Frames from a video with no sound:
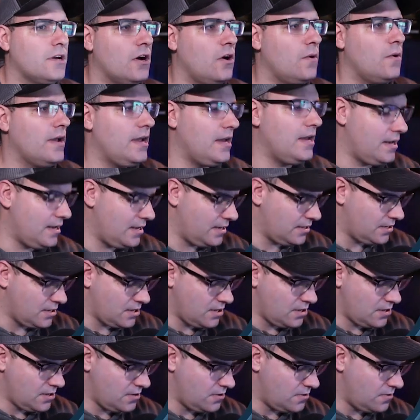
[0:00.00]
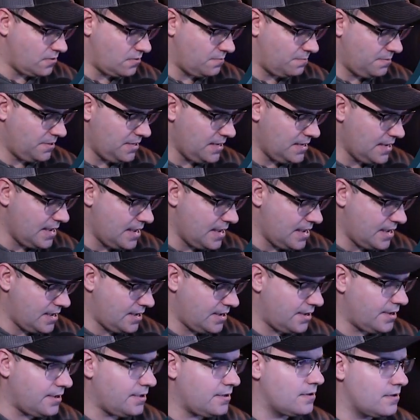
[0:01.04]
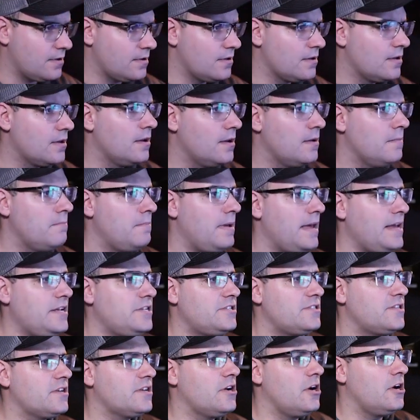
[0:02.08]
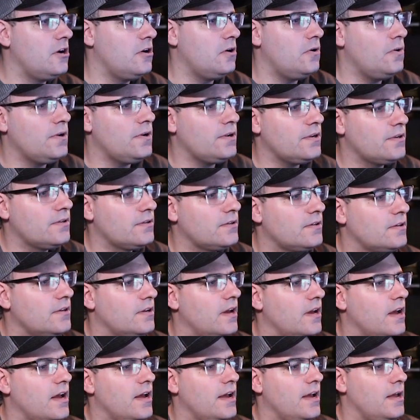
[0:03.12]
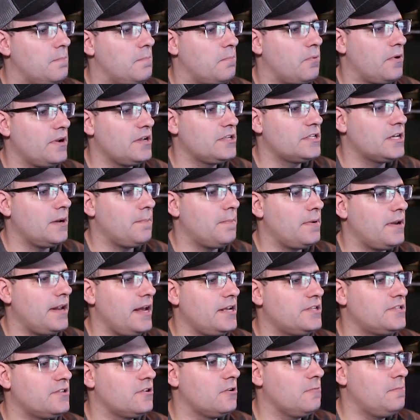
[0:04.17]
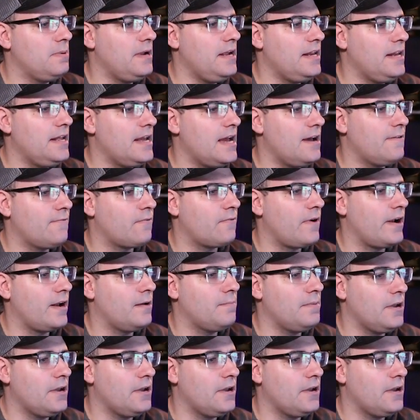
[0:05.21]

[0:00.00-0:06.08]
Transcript: go in and go PA, paste the code, brings up a nice little PDF right up